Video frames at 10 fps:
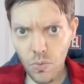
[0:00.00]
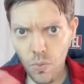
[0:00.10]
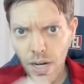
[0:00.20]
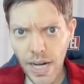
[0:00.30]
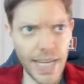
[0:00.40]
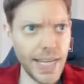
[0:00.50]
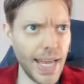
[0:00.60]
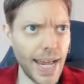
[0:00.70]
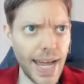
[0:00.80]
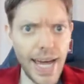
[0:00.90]
why,
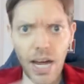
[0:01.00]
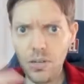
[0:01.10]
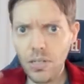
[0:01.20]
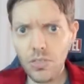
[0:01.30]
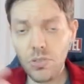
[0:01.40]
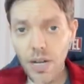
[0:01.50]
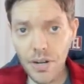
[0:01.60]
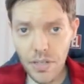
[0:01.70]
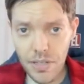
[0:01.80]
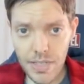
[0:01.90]
how,
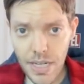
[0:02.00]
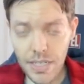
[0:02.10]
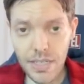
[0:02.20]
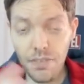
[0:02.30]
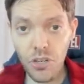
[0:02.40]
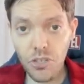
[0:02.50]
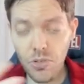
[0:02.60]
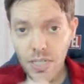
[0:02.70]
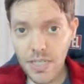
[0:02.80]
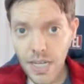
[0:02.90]
throughout all this kind of stuff.
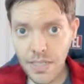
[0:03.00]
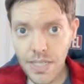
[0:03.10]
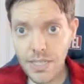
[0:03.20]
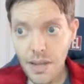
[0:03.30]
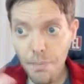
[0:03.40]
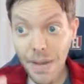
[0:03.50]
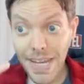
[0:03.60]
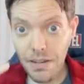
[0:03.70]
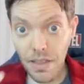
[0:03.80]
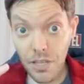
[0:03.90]
You can tell this by
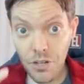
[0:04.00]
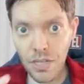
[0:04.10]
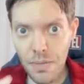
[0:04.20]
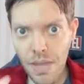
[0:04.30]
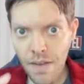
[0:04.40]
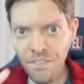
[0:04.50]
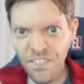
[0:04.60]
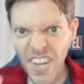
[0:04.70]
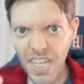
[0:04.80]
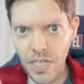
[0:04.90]
it literally being
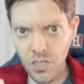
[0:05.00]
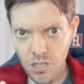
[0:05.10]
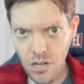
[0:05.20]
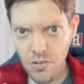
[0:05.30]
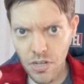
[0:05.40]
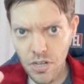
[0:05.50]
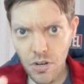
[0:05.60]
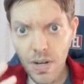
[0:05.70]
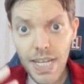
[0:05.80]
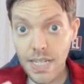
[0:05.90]
fucking shown to
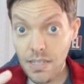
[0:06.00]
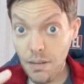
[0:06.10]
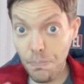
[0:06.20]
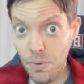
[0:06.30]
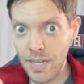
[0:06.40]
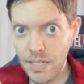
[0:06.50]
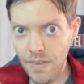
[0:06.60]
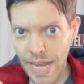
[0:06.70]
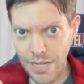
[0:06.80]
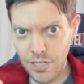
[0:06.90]
you. It's the point
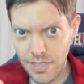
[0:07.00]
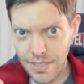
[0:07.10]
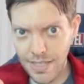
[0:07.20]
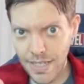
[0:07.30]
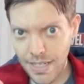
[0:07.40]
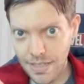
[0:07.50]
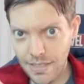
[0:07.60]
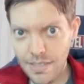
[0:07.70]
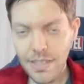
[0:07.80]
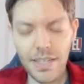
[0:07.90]
of action
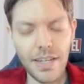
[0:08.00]
scenes.